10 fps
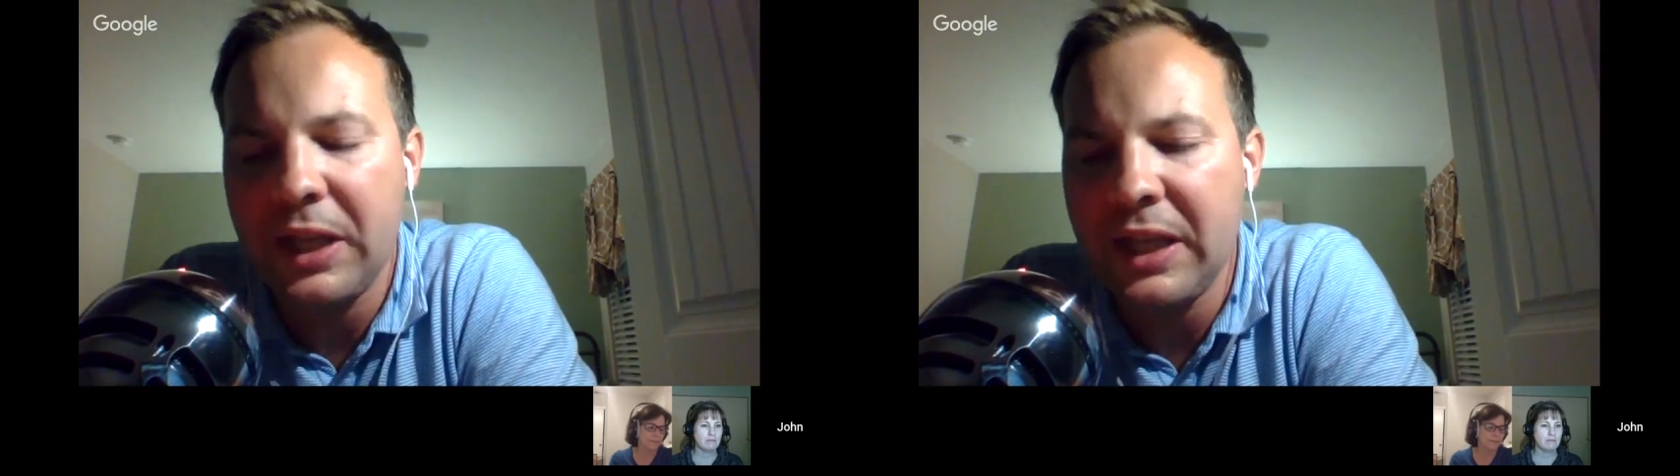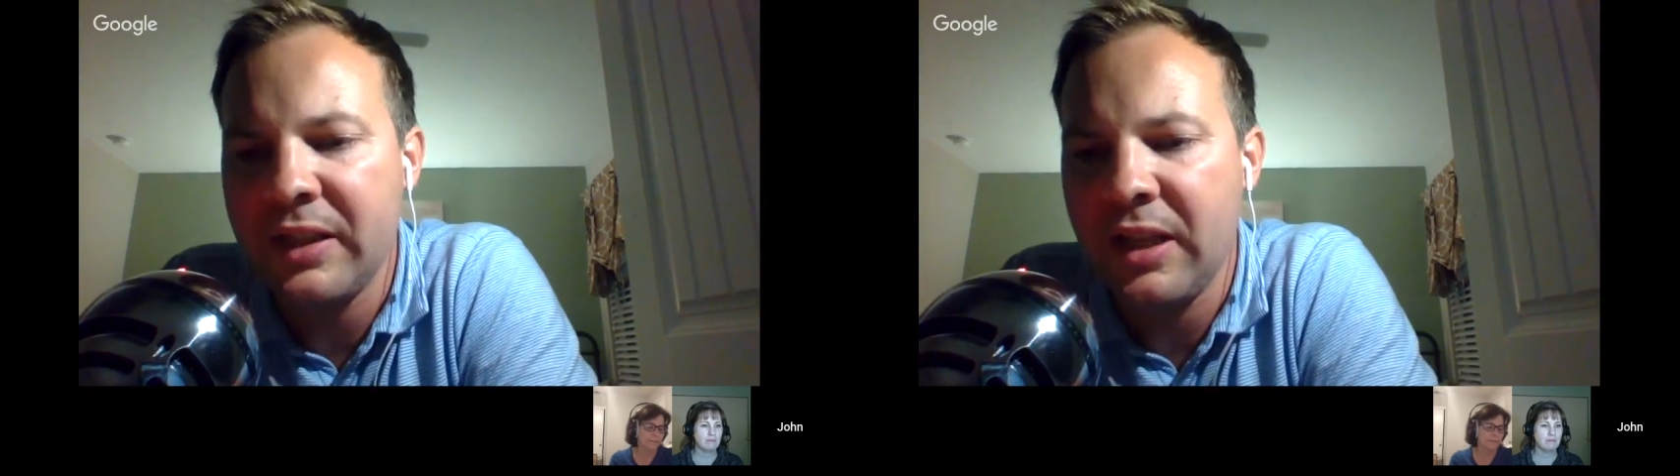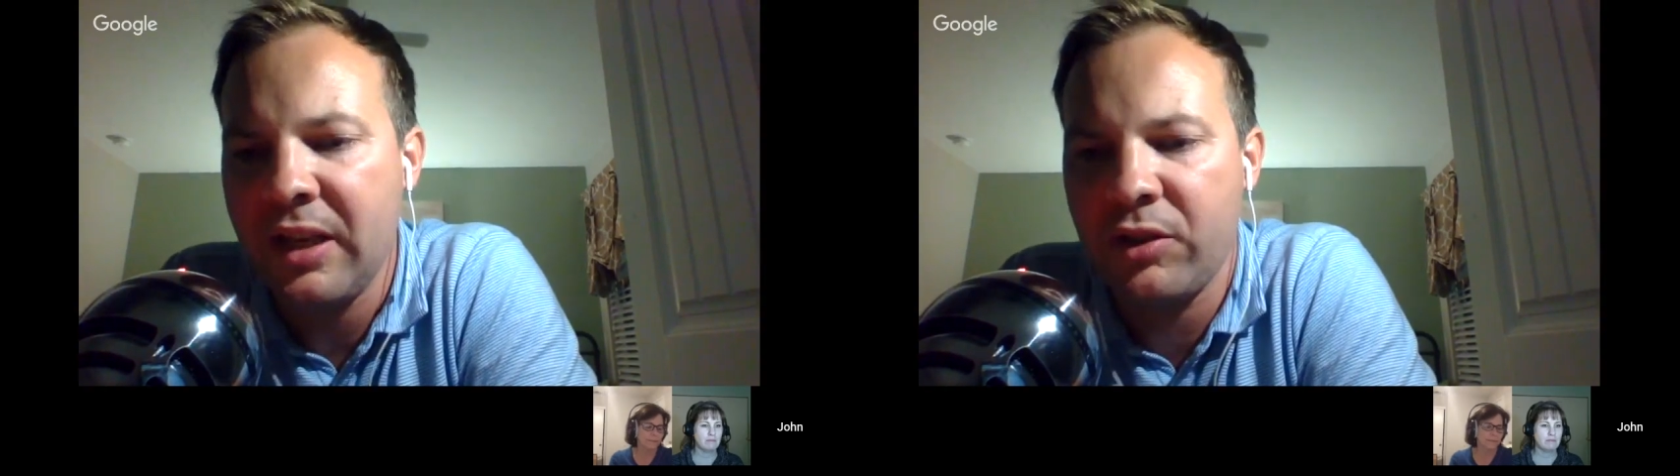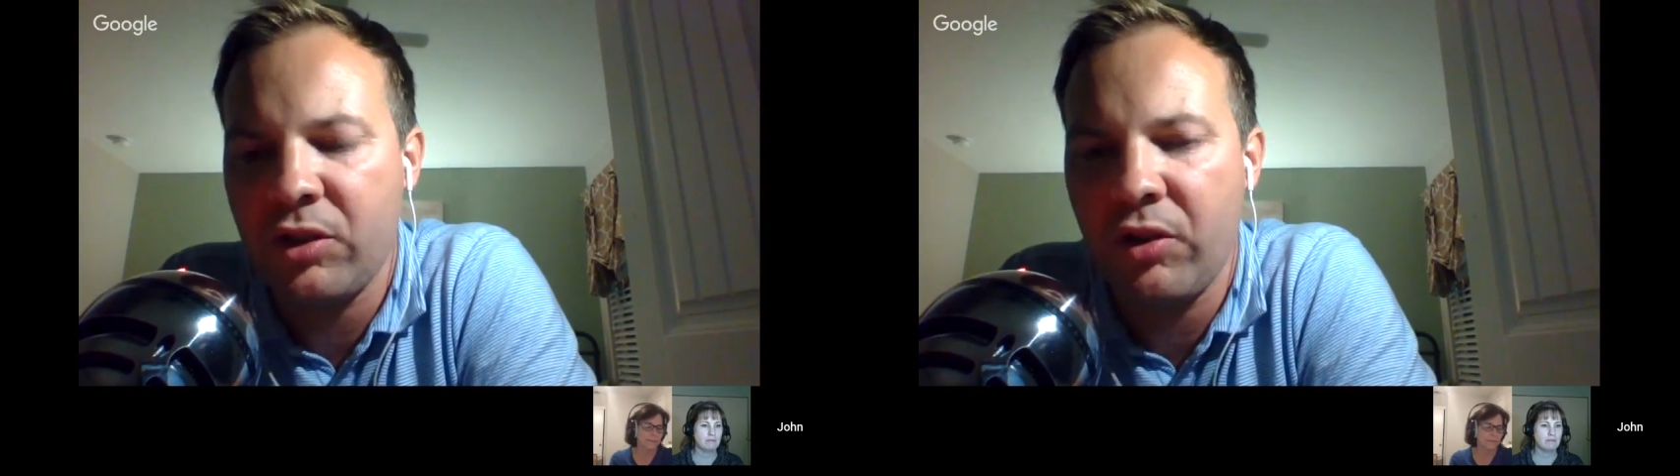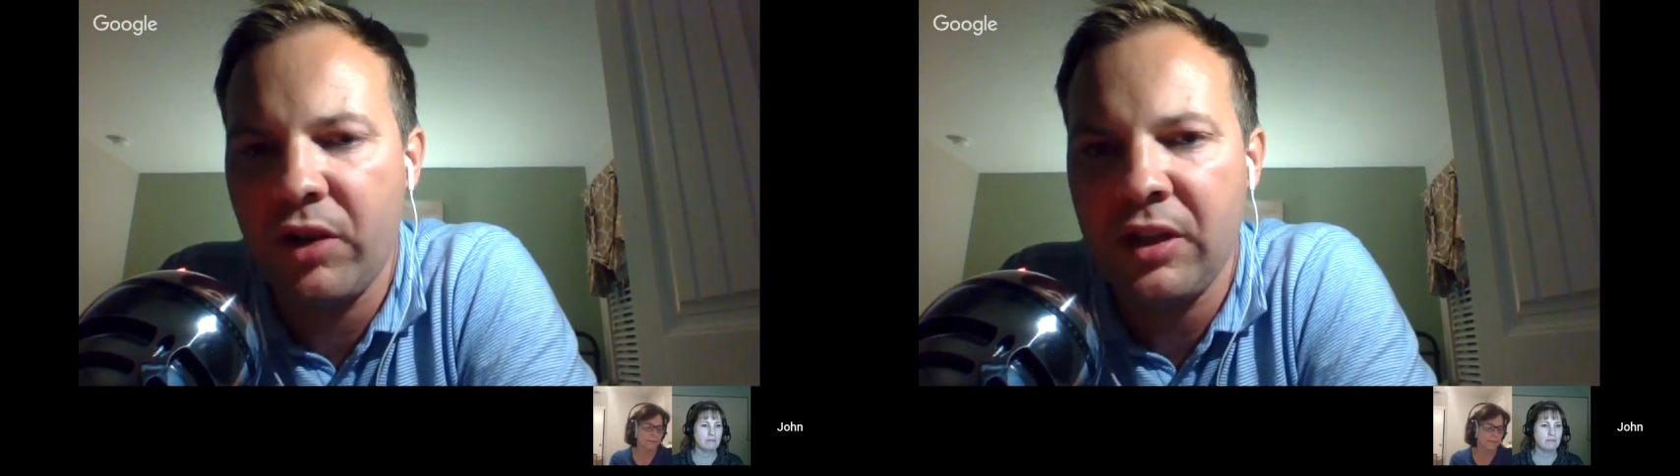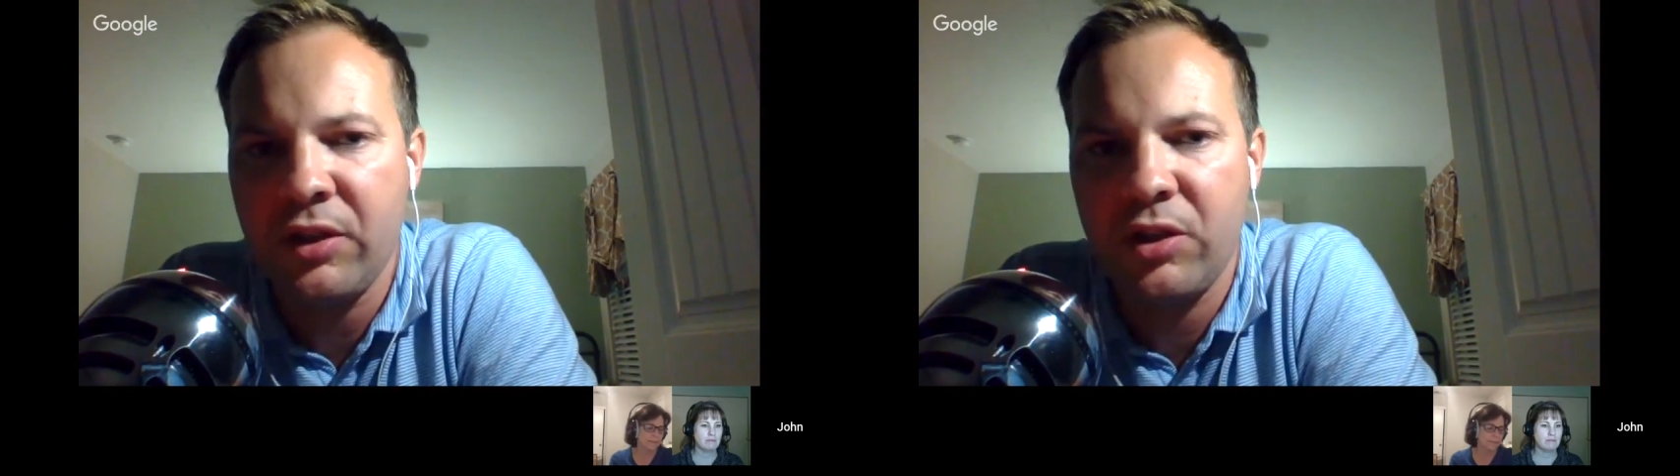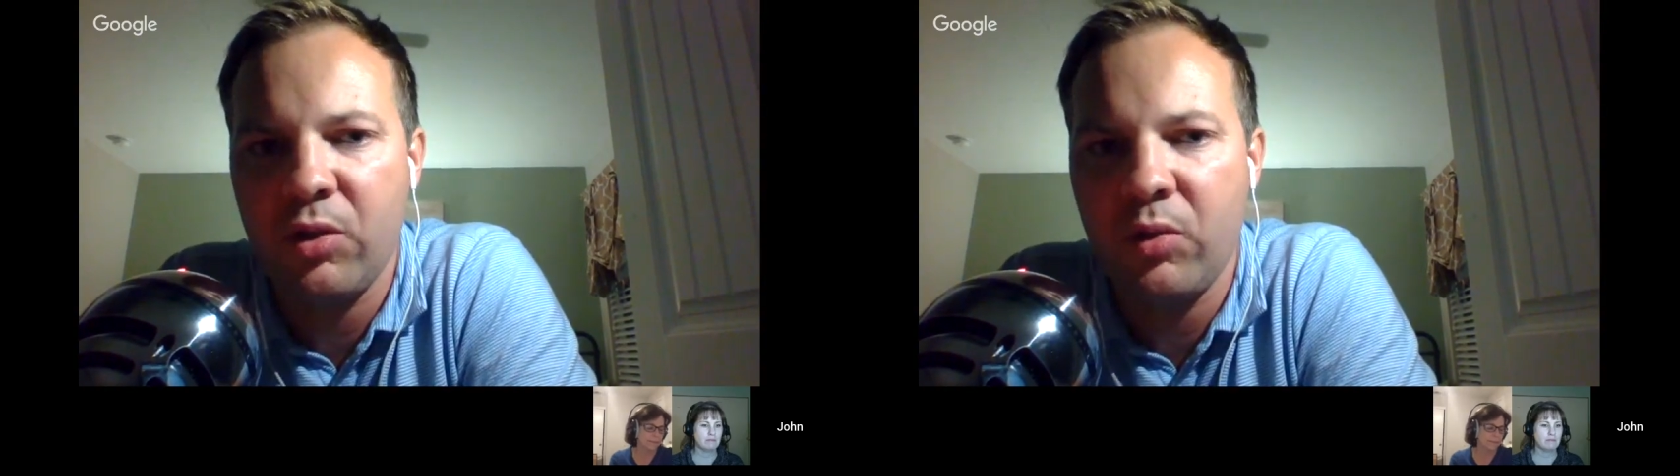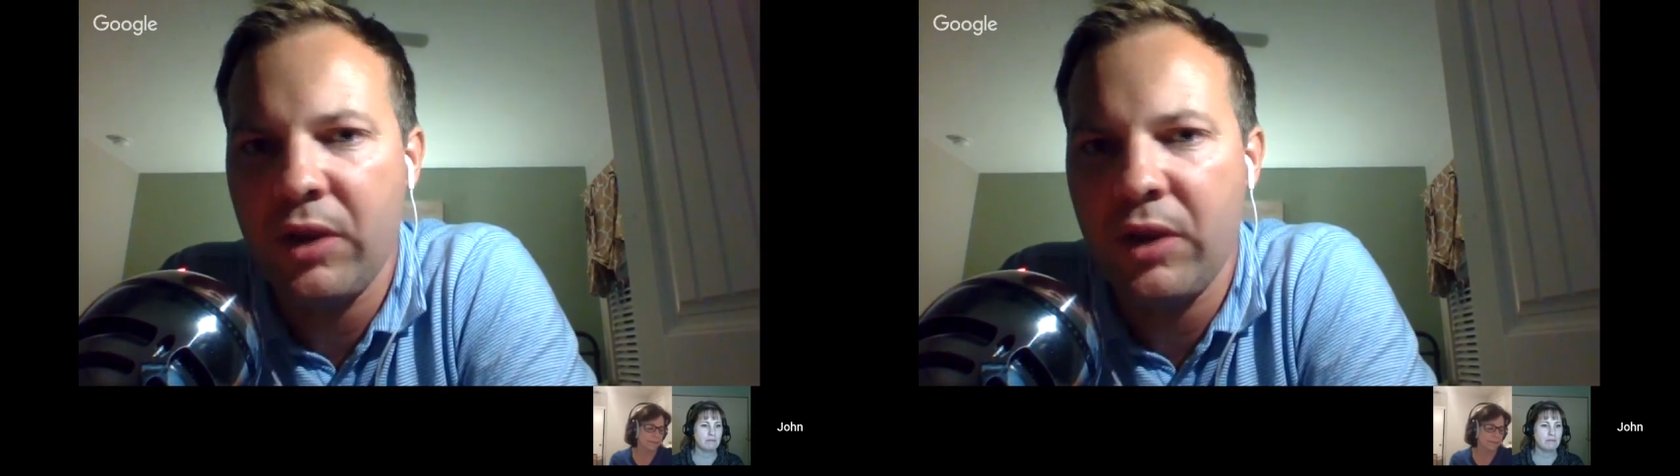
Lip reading: easy to turn into